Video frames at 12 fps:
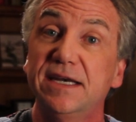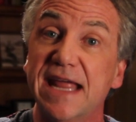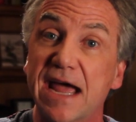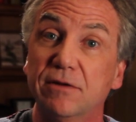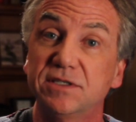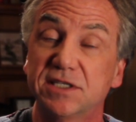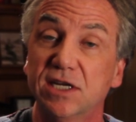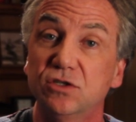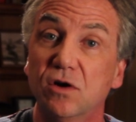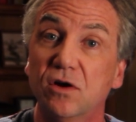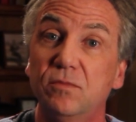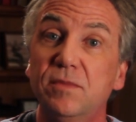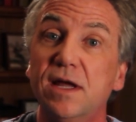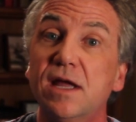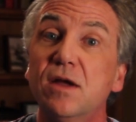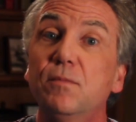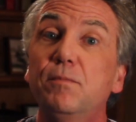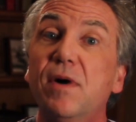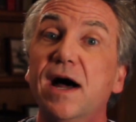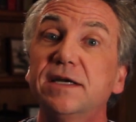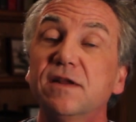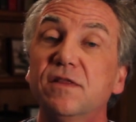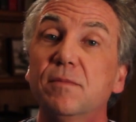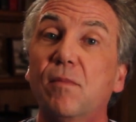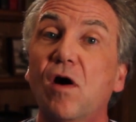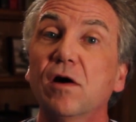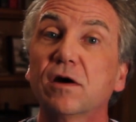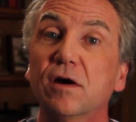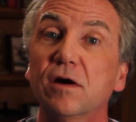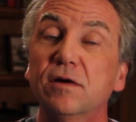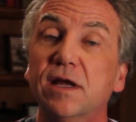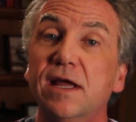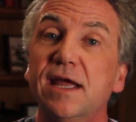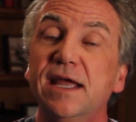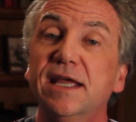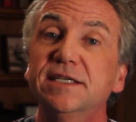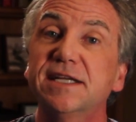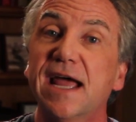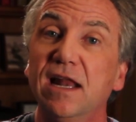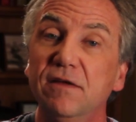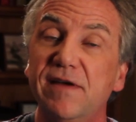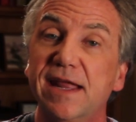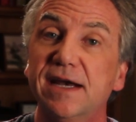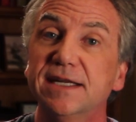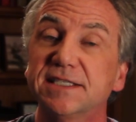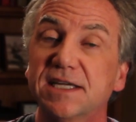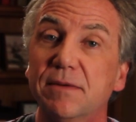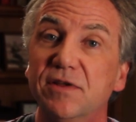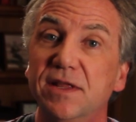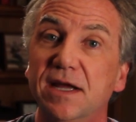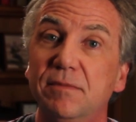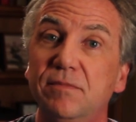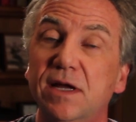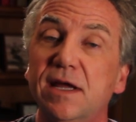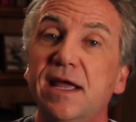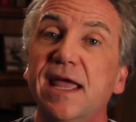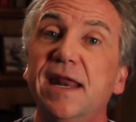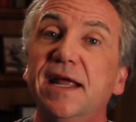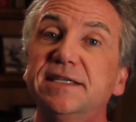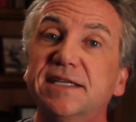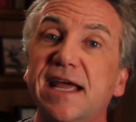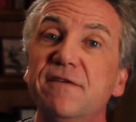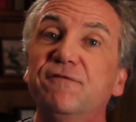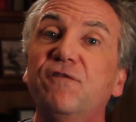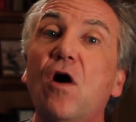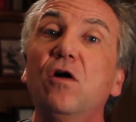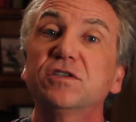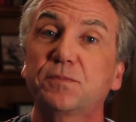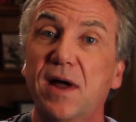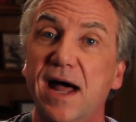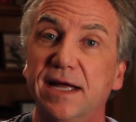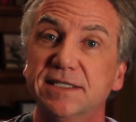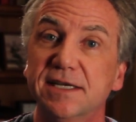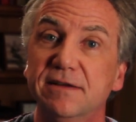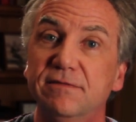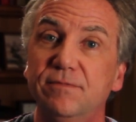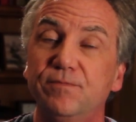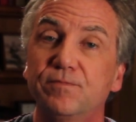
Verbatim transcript: Down syndrome, but the marker is elevated in some of them, and it's a false positive.